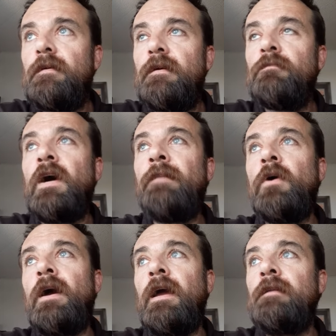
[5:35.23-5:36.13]
in my
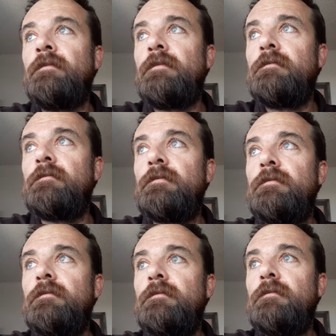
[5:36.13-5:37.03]
mind,
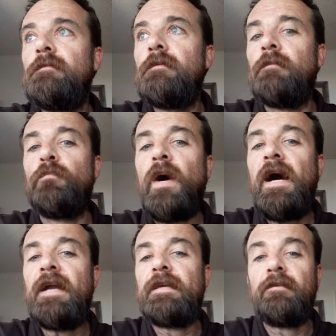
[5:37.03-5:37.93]
a
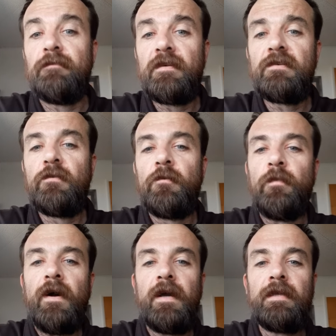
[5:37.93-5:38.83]
body, a physical
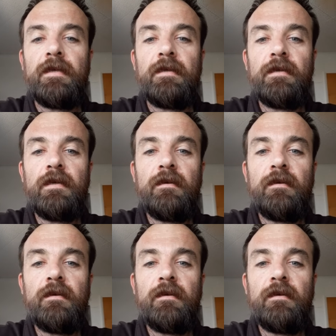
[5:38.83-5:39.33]
body,